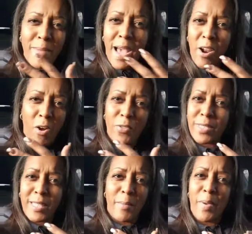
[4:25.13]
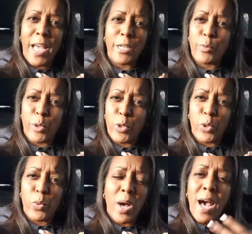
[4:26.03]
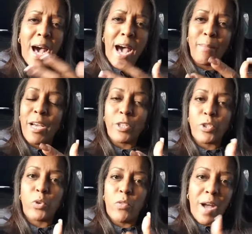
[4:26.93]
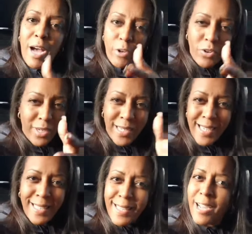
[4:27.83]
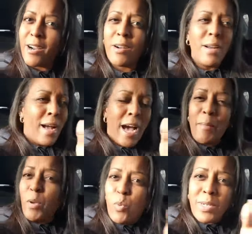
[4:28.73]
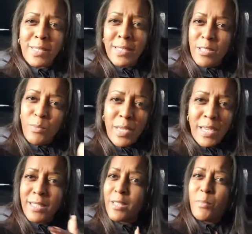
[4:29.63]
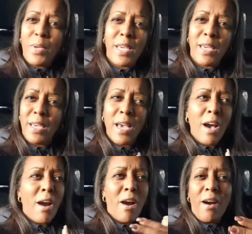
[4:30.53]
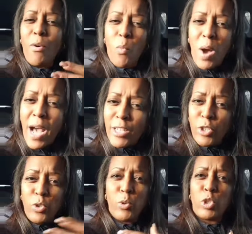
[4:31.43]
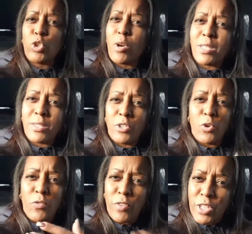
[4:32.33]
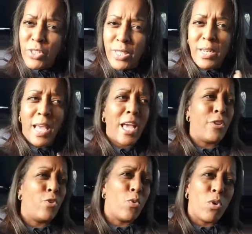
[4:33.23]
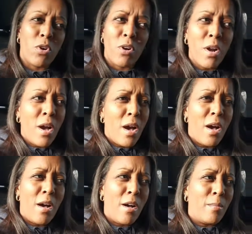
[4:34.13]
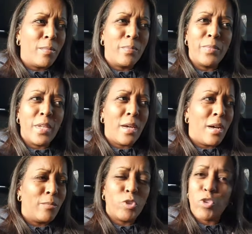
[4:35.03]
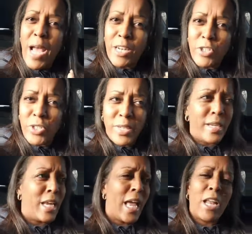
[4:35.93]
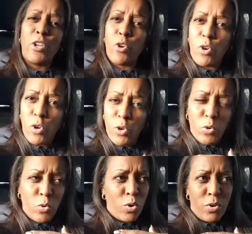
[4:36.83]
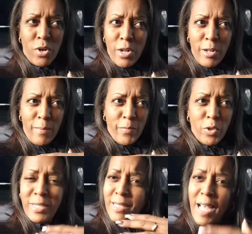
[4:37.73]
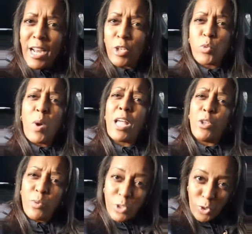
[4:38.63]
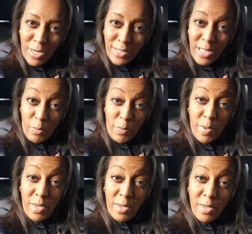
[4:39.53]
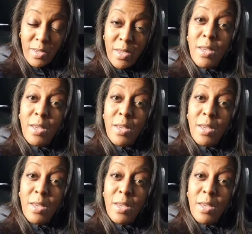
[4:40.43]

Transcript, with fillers: I'm not on the same page with you. I'm not sure of how you're going to get there. I mean, what does this mean to me? Uh, why do you entrust your vision and your um, um, strategy and your your your desires? Why do you entrust that with me?